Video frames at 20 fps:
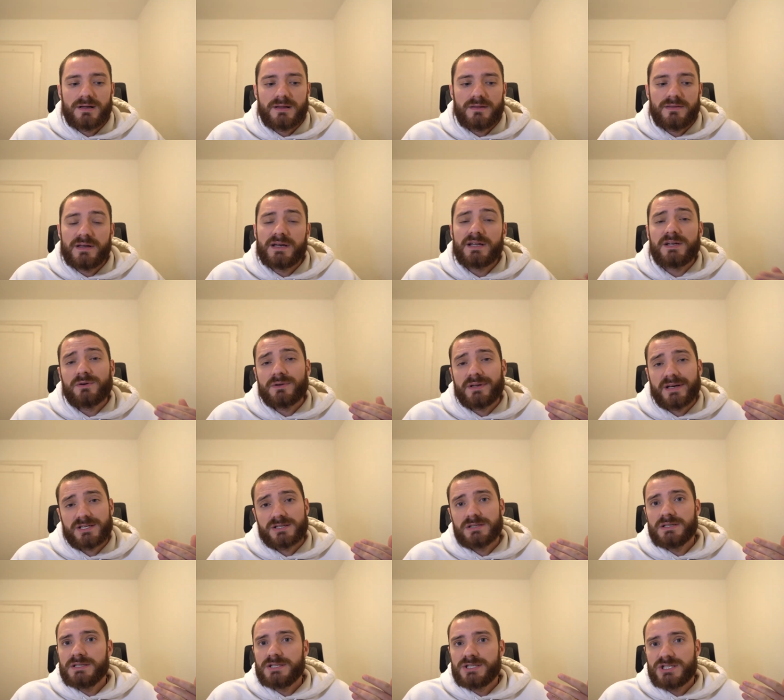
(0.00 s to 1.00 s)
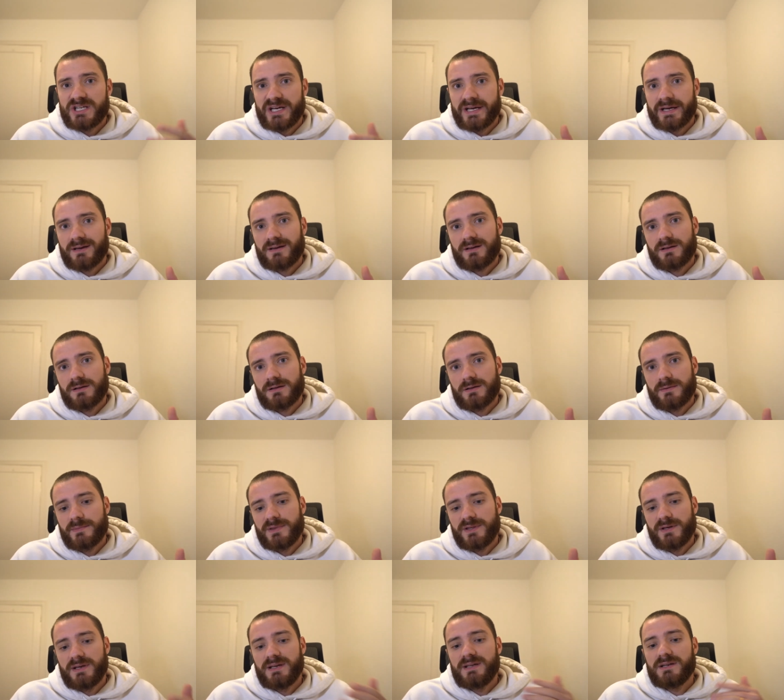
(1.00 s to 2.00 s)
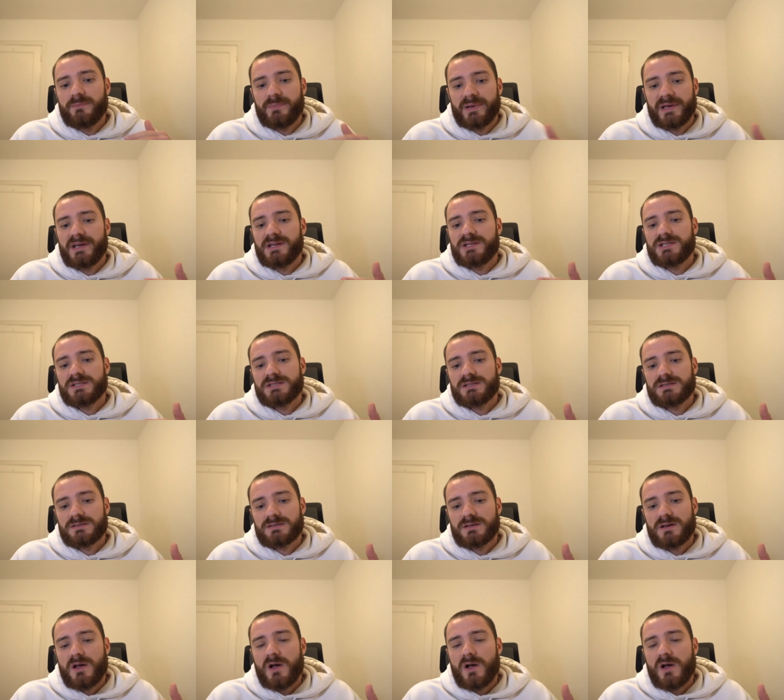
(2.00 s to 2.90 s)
they don't actually check the inner pages,